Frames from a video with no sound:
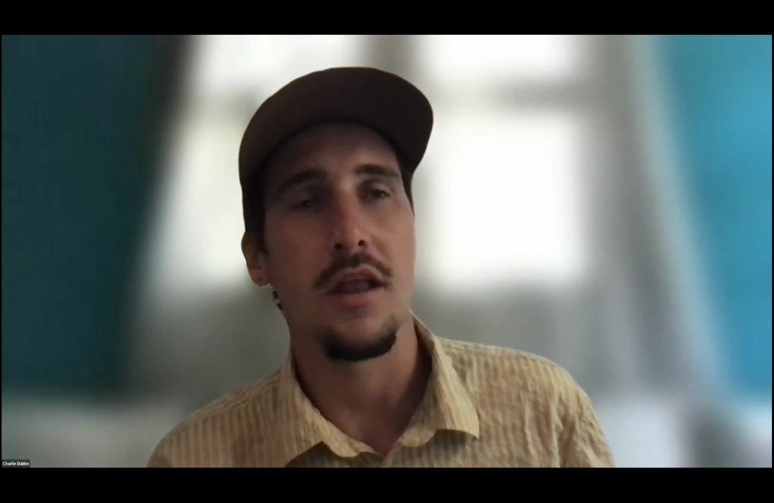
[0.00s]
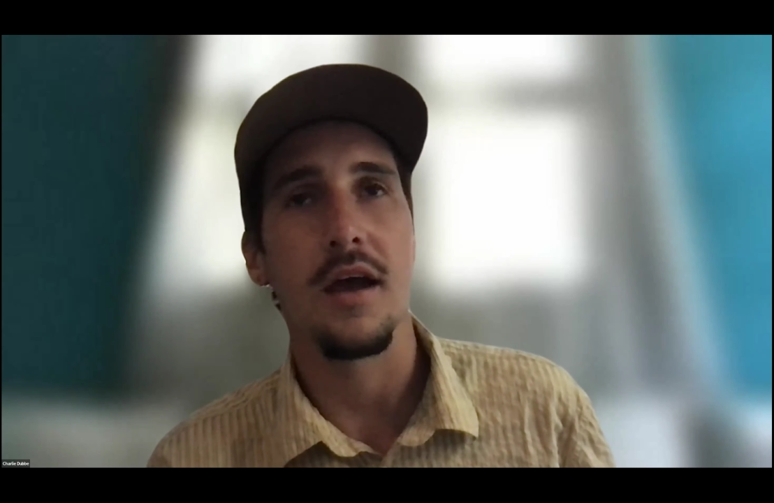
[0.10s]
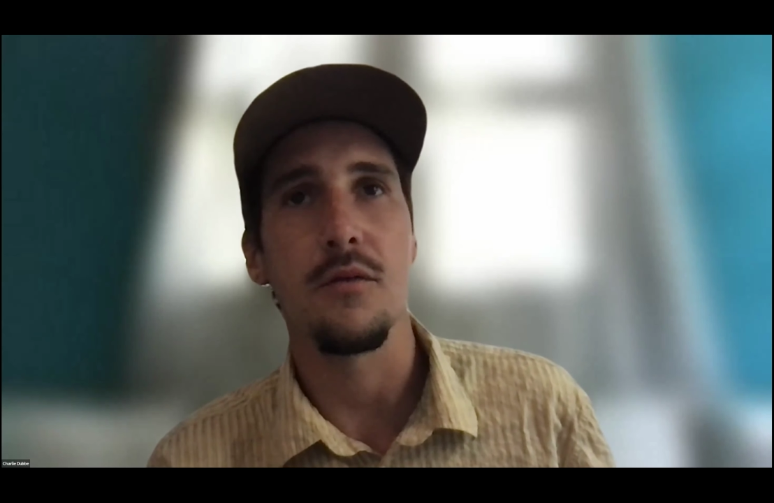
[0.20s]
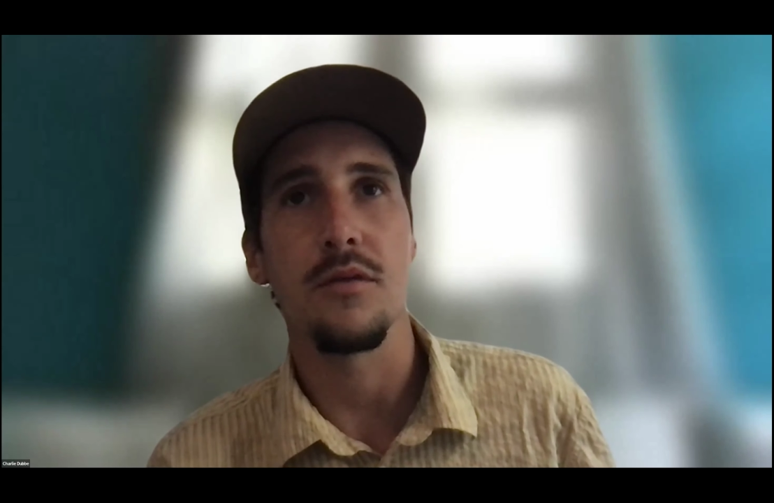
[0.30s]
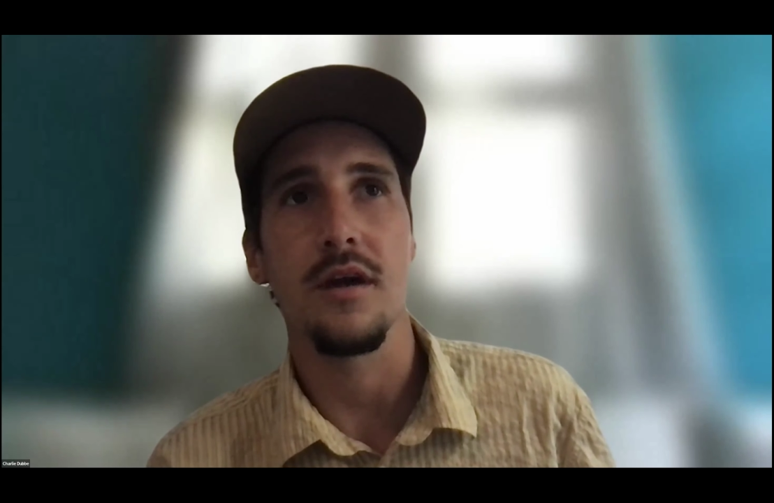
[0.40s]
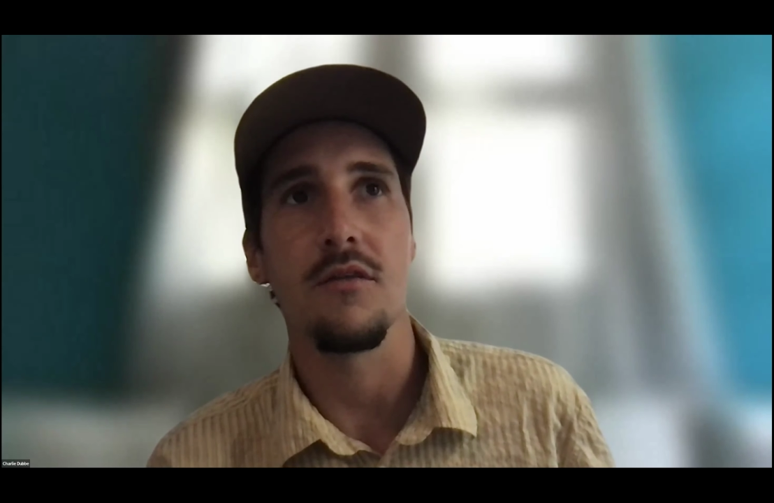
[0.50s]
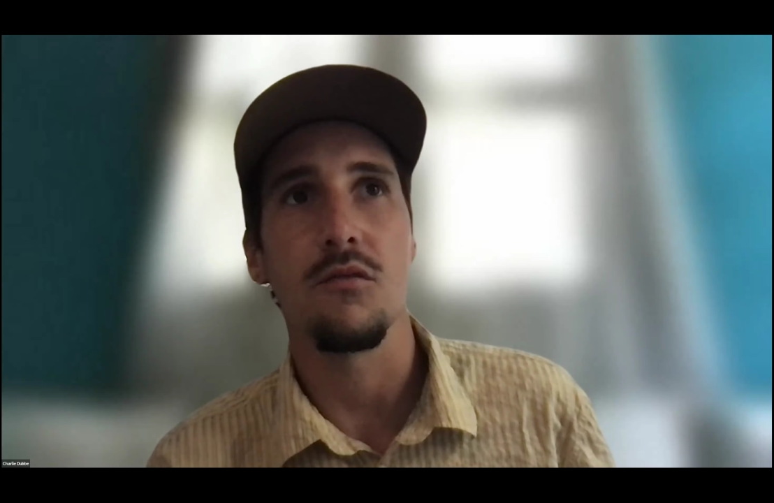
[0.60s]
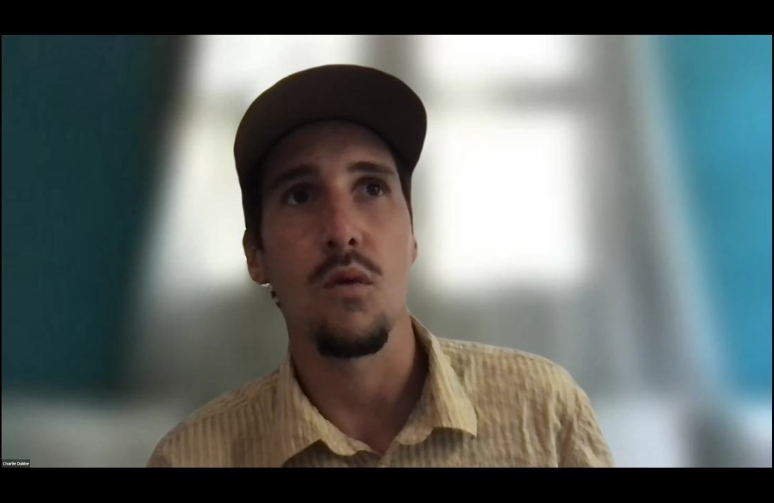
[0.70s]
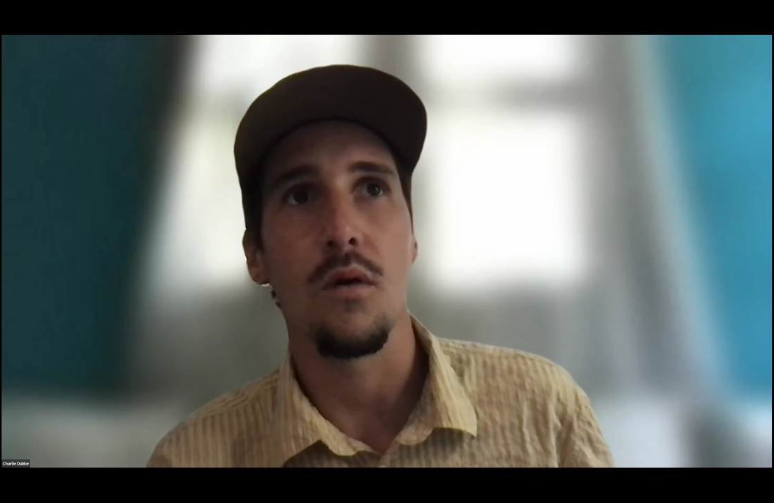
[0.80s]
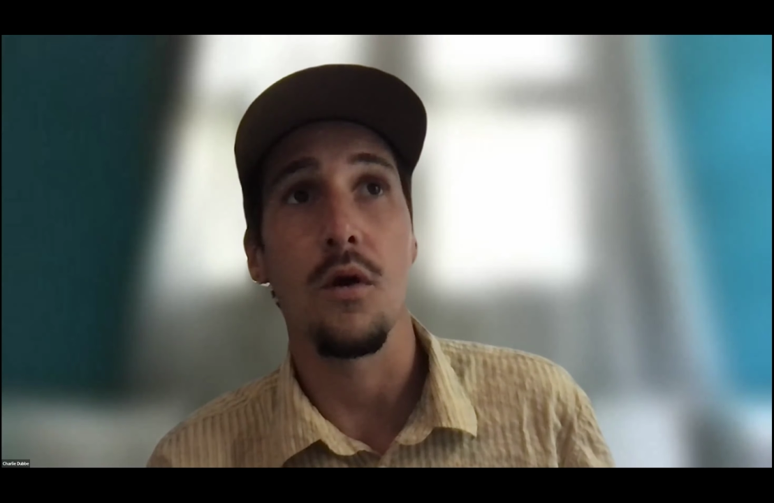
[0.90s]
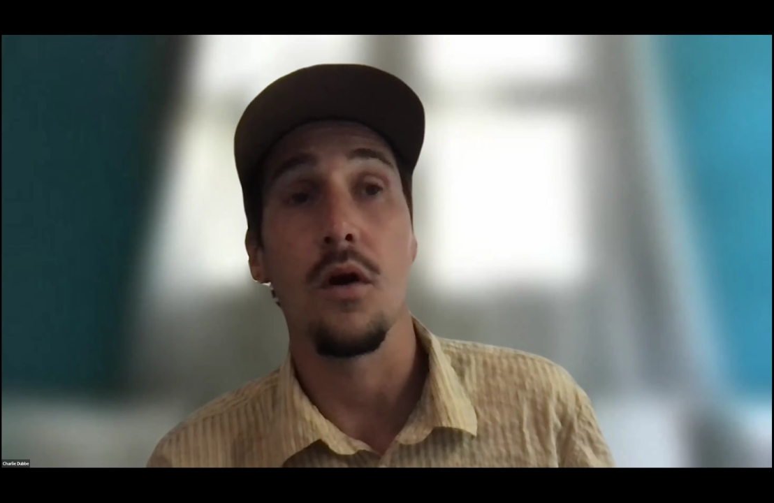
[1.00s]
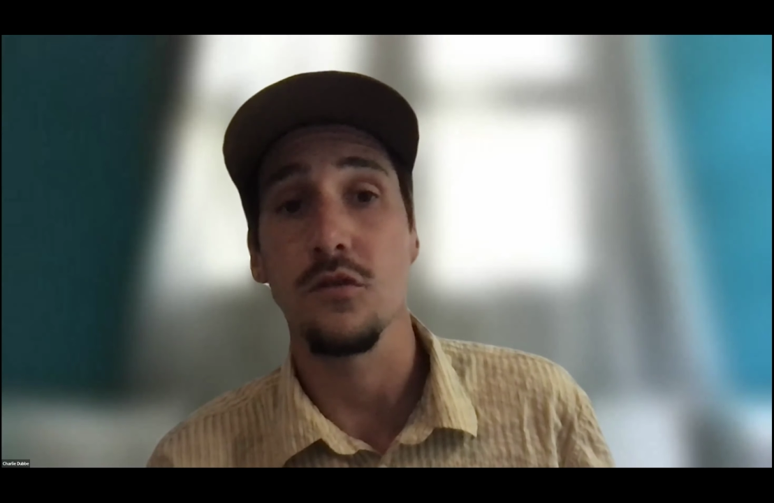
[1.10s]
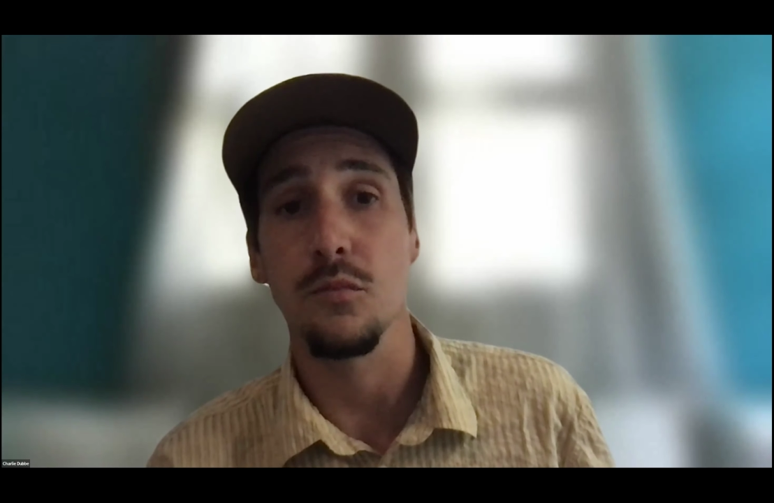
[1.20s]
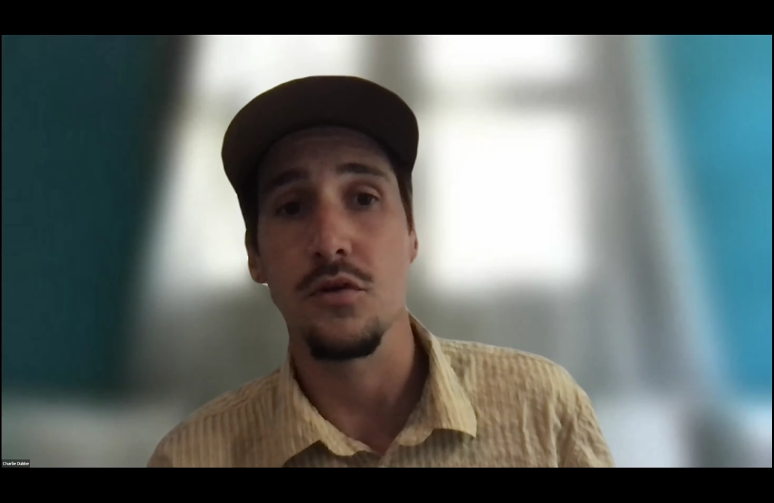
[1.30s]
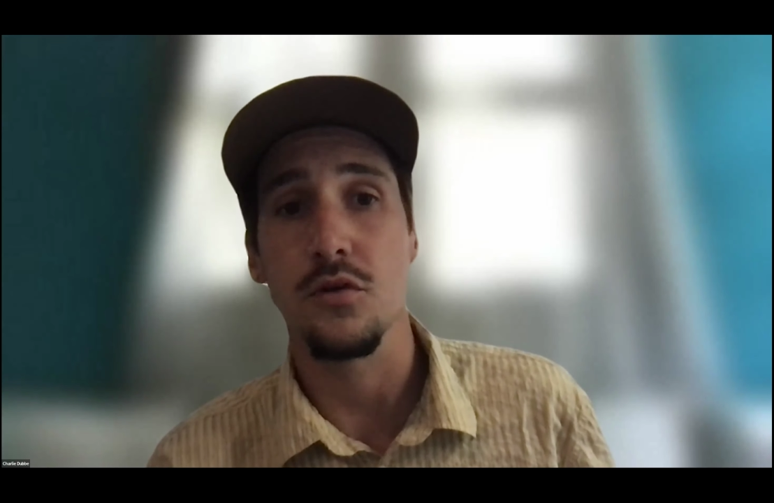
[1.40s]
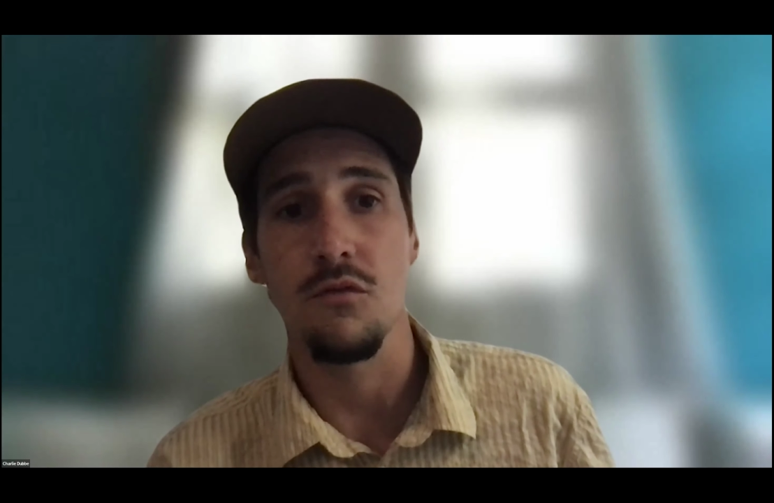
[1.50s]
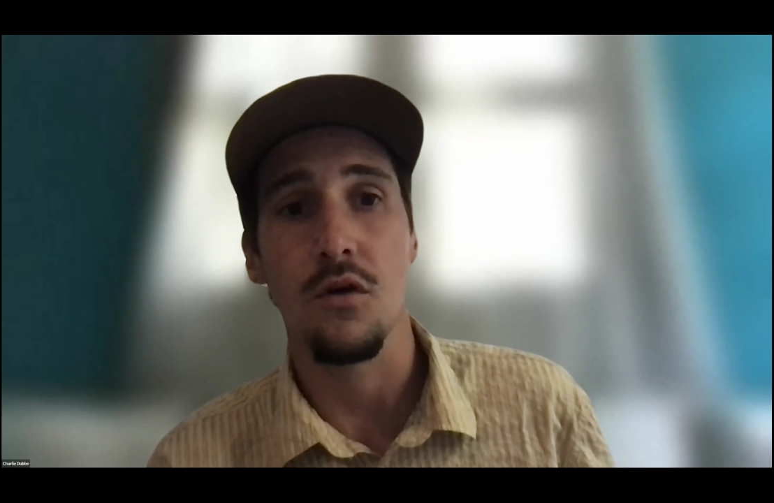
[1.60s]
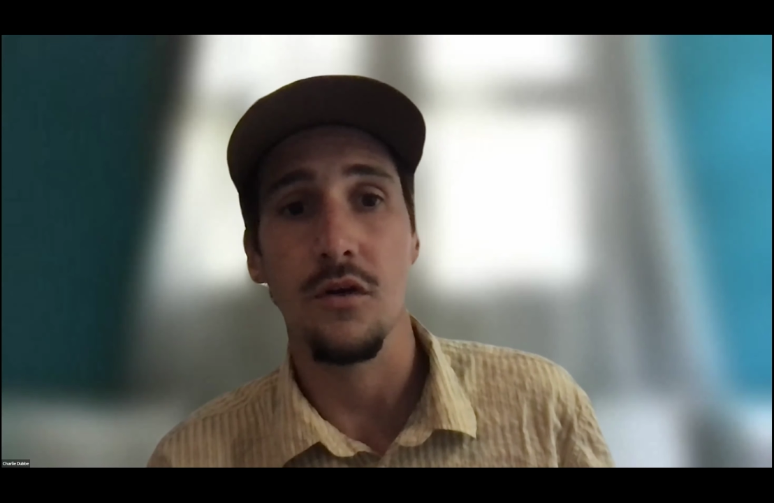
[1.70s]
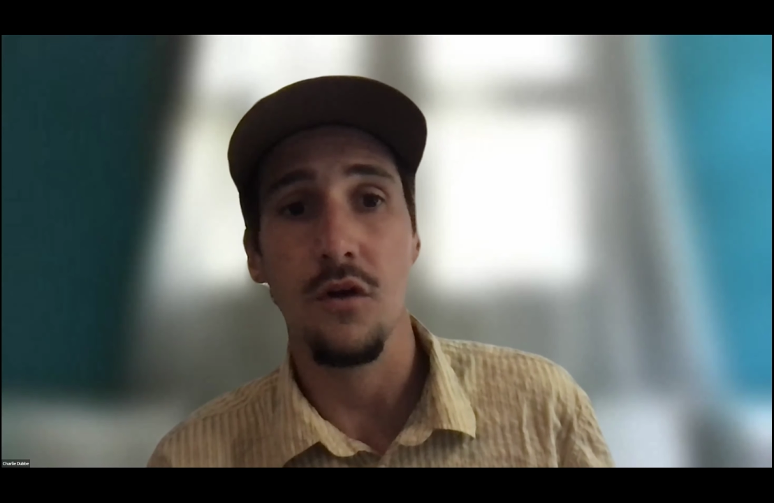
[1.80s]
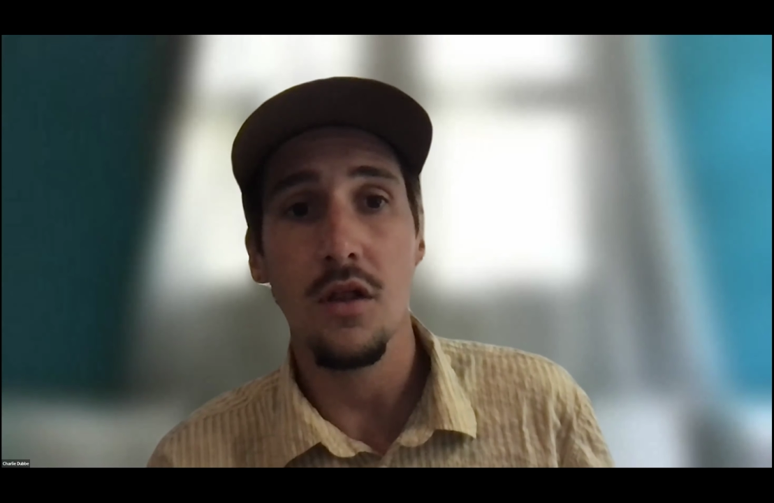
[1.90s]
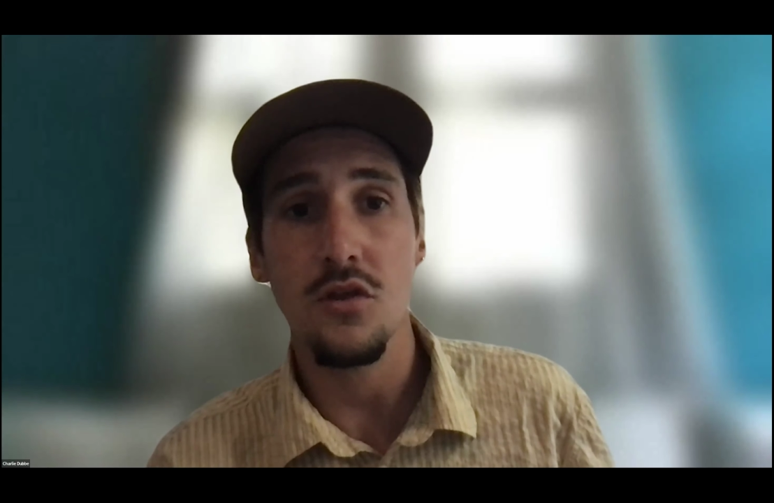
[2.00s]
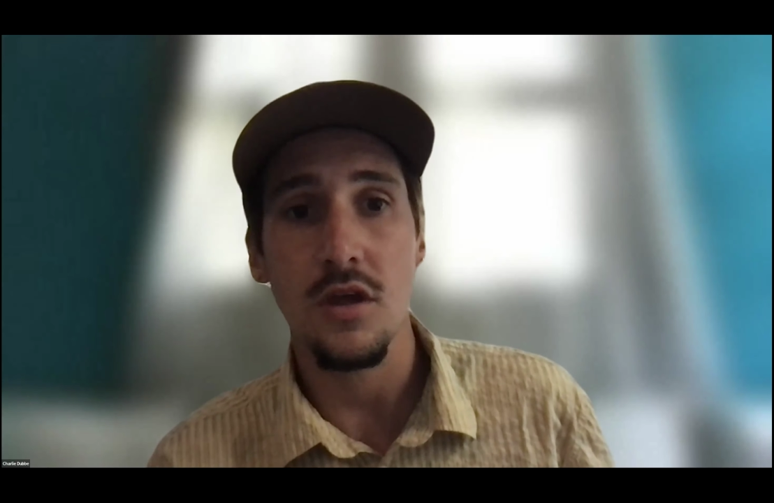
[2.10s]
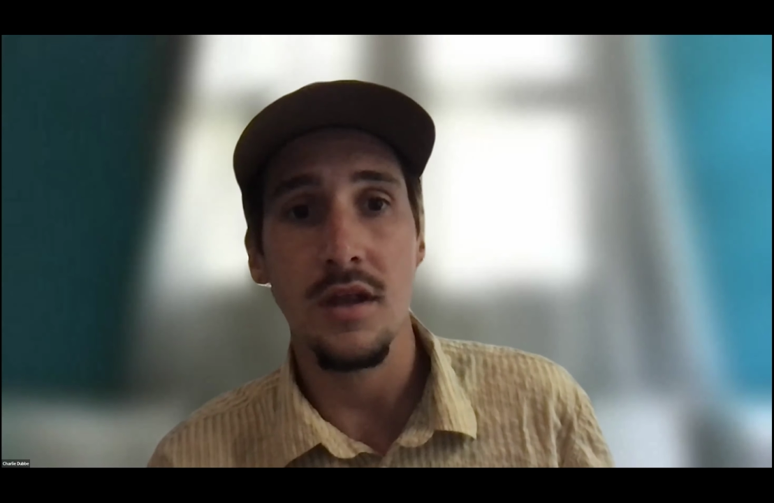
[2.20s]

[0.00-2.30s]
line with kind of what we're also pushing for at agrology.